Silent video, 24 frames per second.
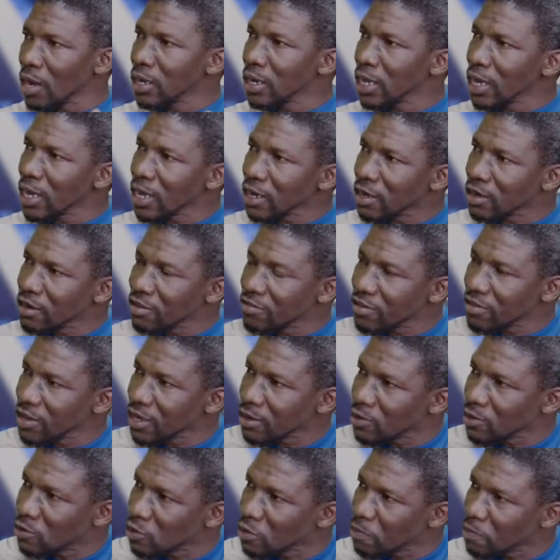
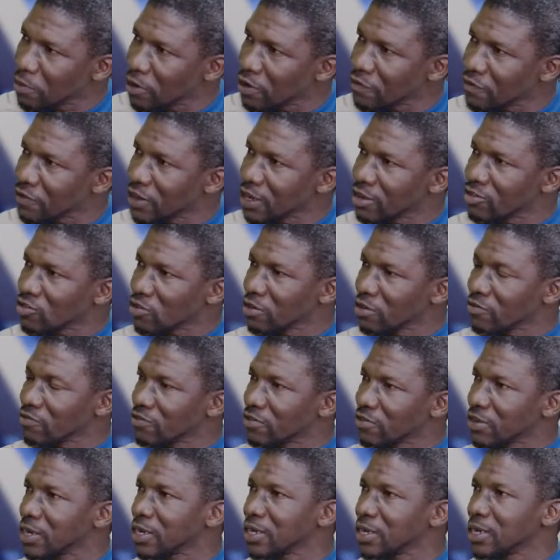ethnicity group of this
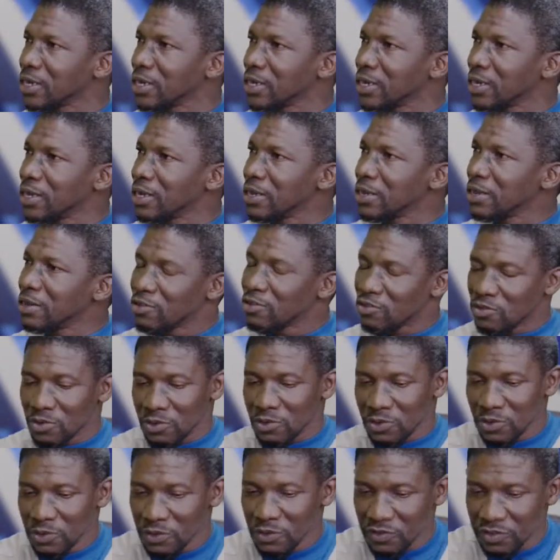country,
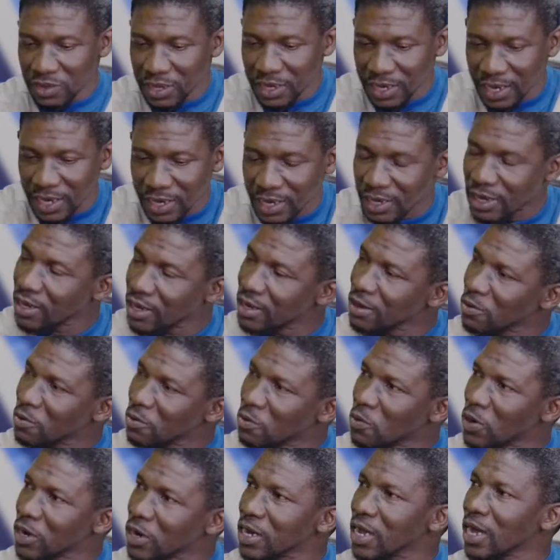so you see that
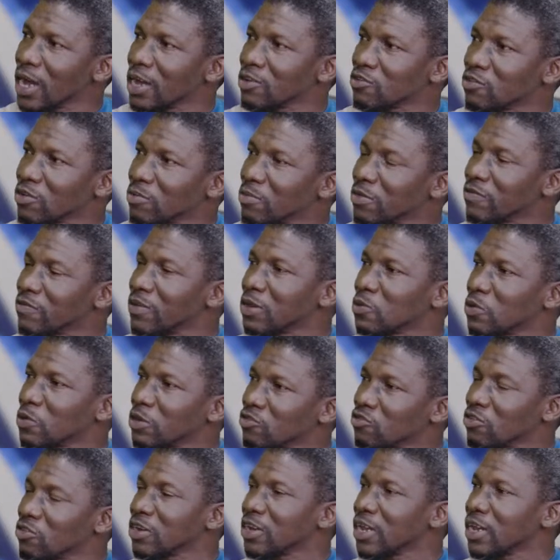what are some of the
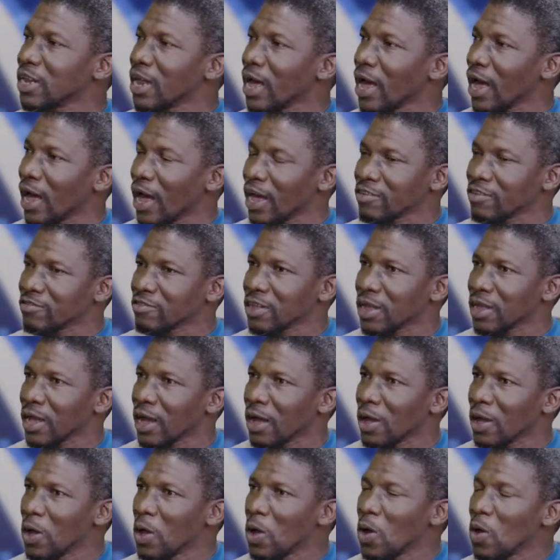questions that are asked
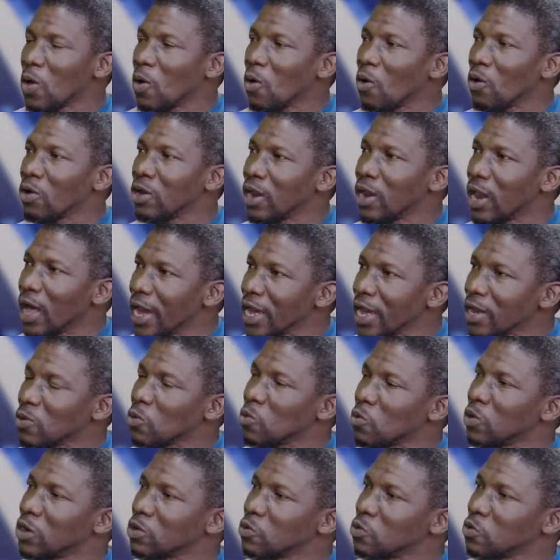there, unlike
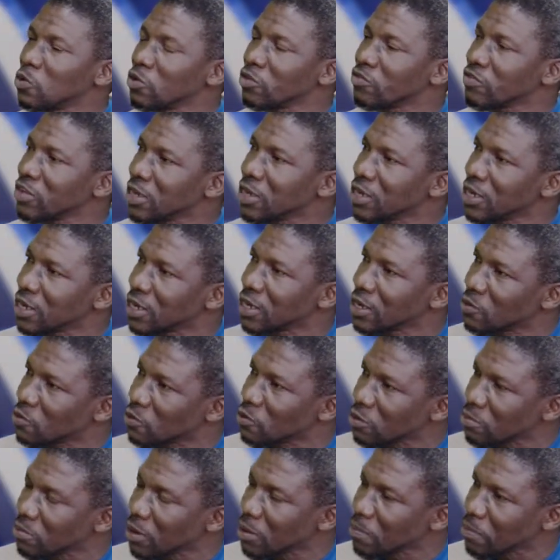what was in the
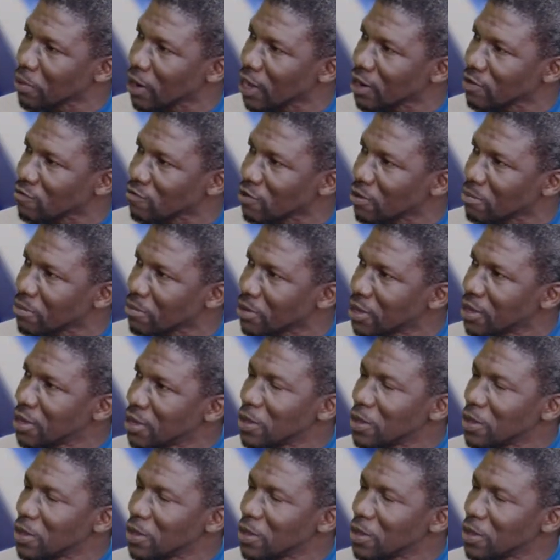recruitment platform.